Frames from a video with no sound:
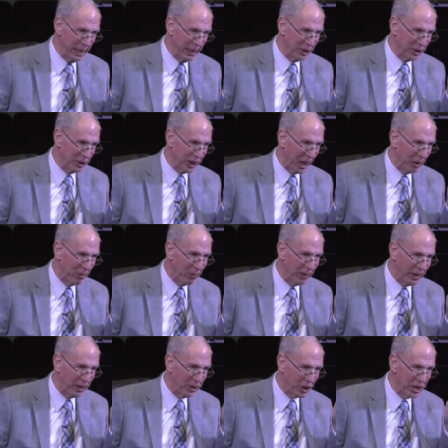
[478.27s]

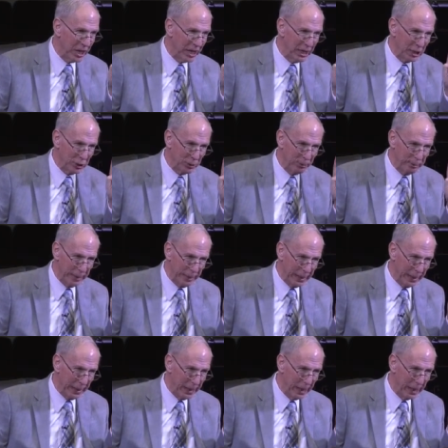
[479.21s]
Salvation is
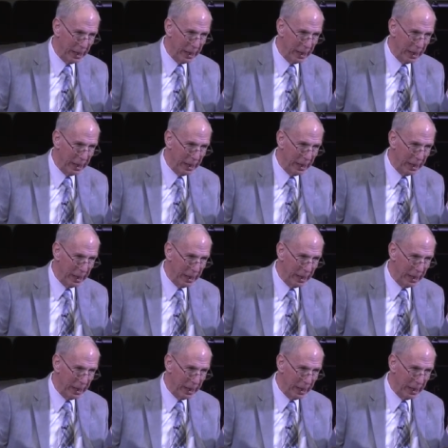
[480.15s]
me,